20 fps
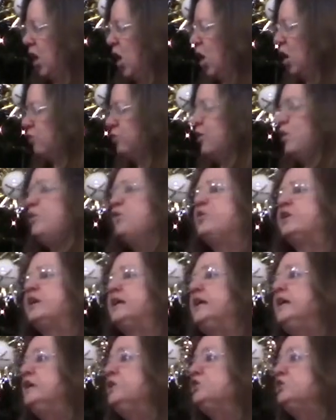Although the
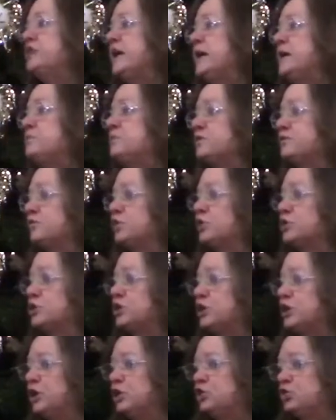King James
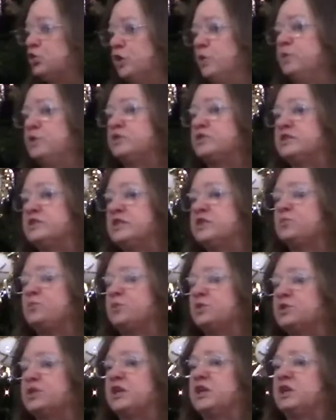Version attributes this
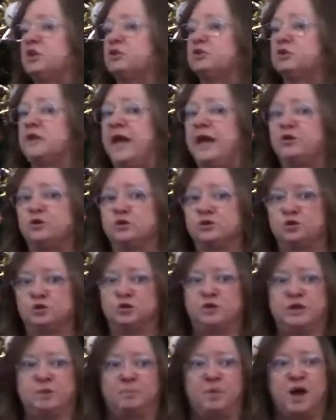particular letter to
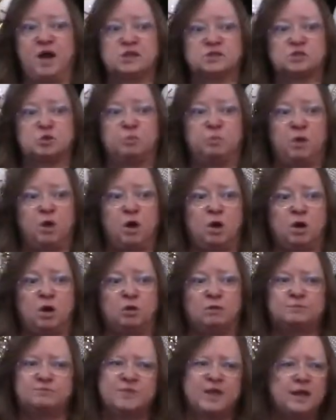the Apostle
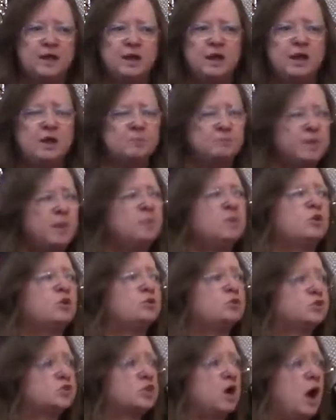Paul,
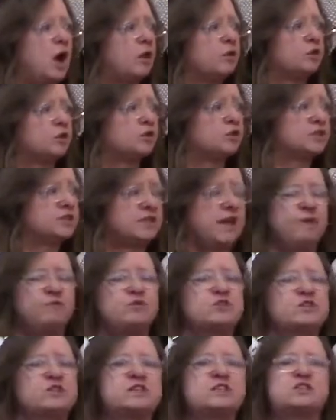biblical scholars,
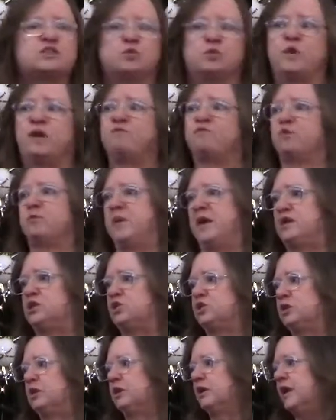ever since the
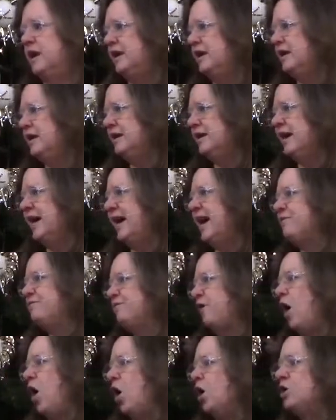Reformation,
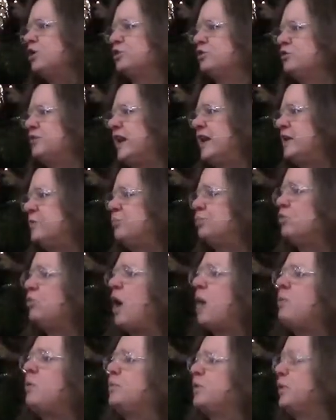have argued that it
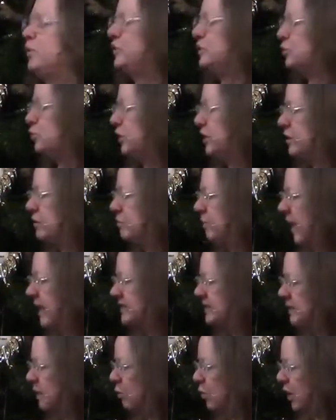probably was written by
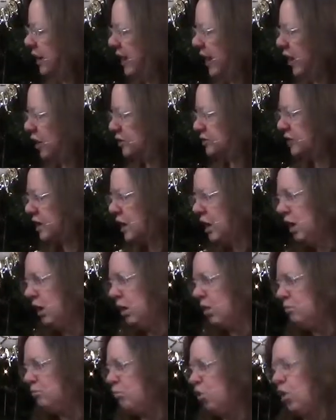someone else.
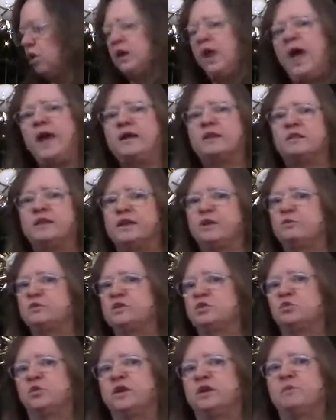More likely, it
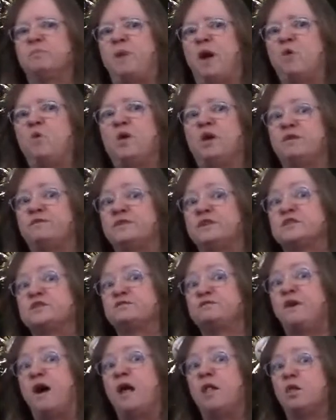was written by one of his
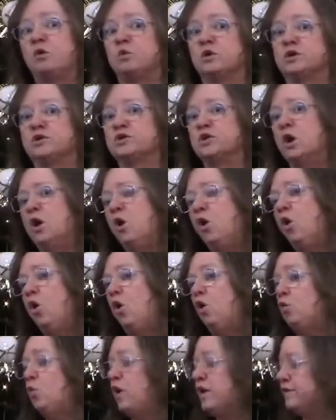followers
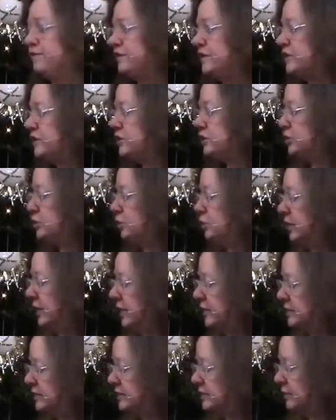or one of his
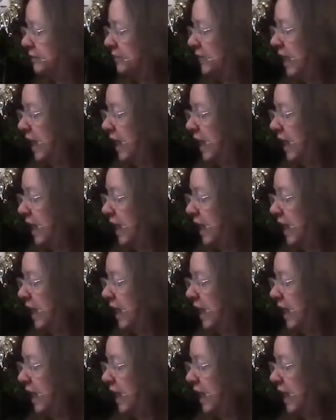students.